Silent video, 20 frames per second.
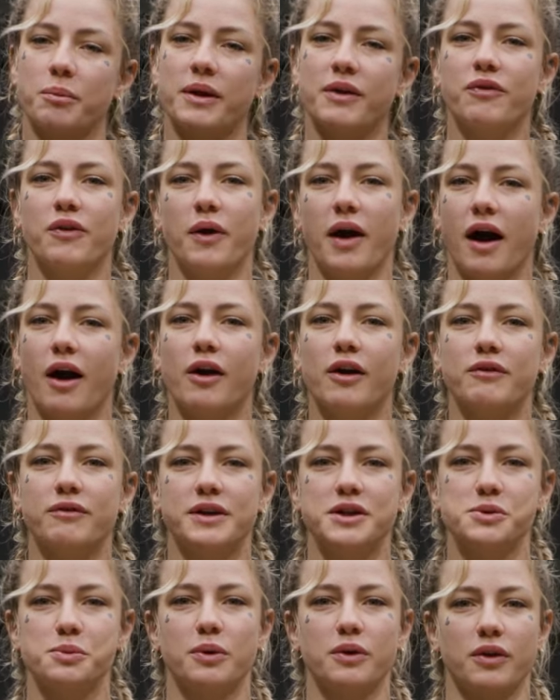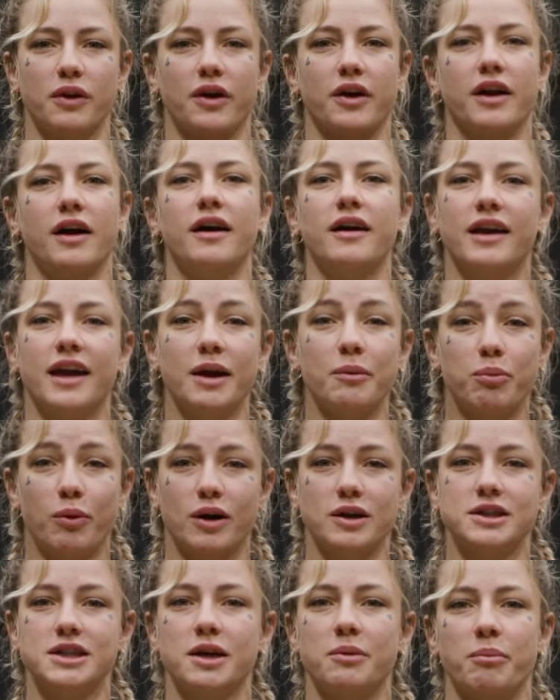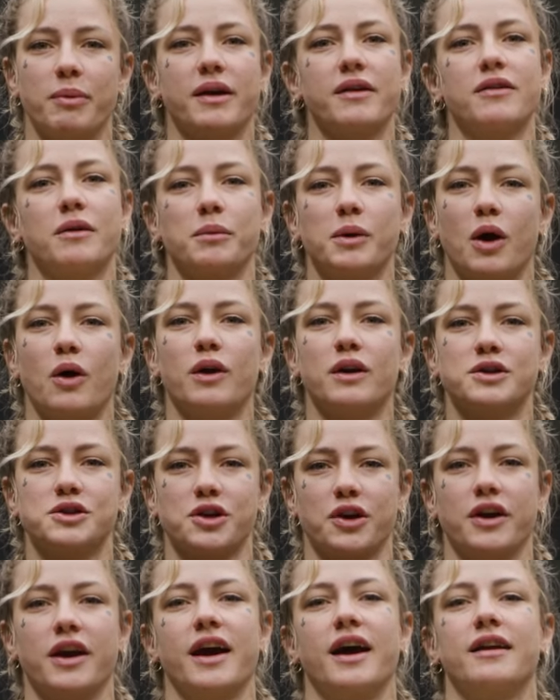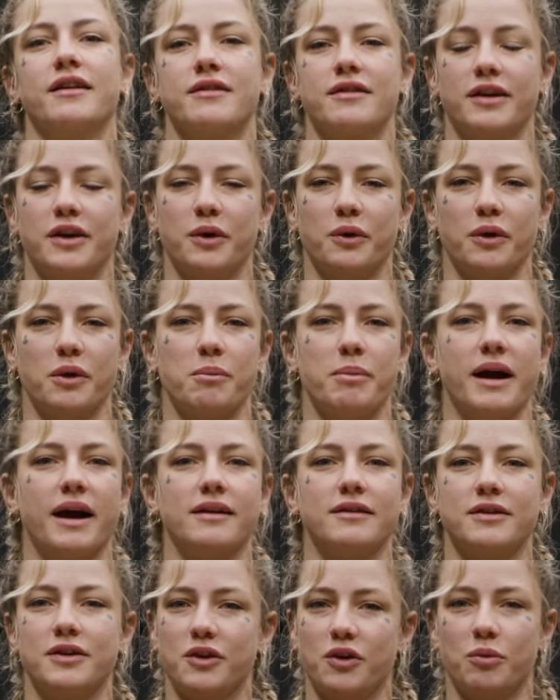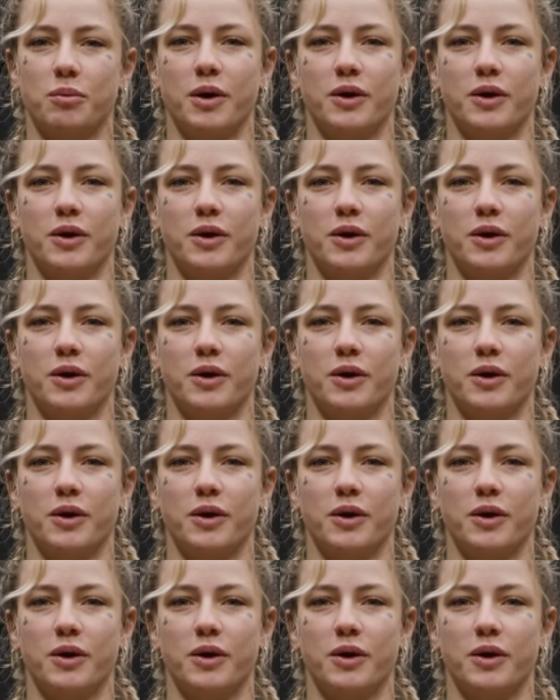but if you are a visual learner, keep watching because I'm going to show you how to secure the bag to your